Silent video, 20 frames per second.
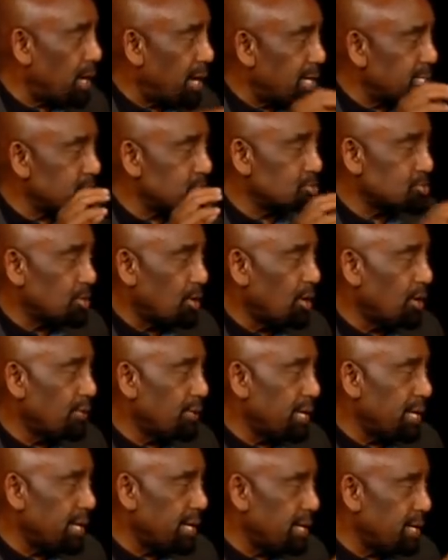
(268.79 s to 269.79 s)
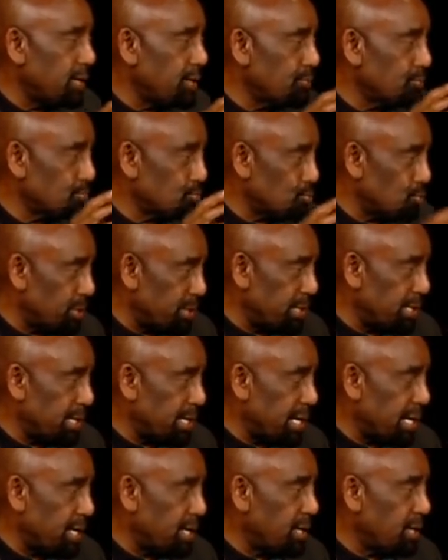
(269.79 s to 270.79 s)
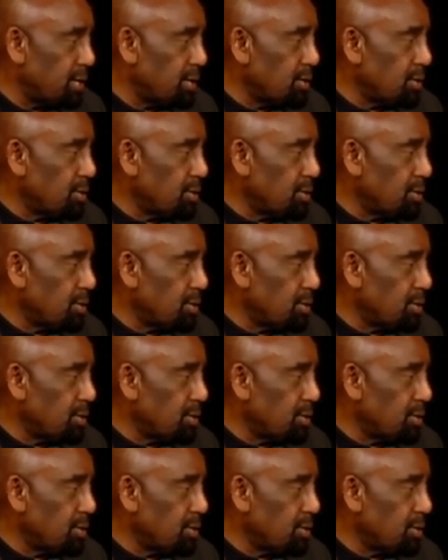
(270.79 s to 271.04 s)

I saw that he was running that